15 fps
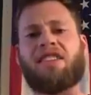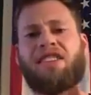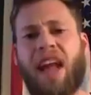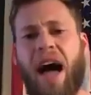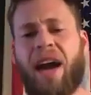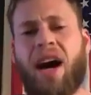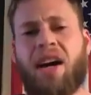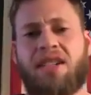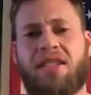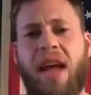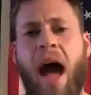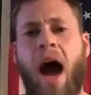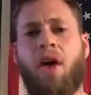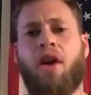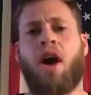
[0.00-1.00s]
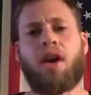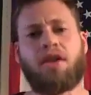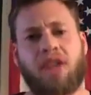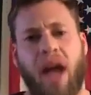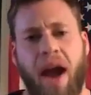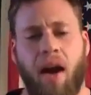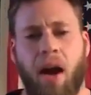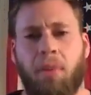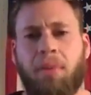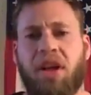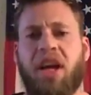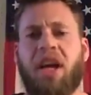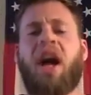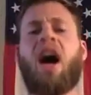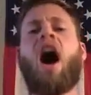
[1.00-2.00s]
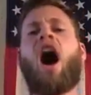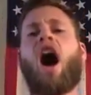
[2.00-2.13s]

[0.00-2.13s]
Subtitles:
let us down terribly,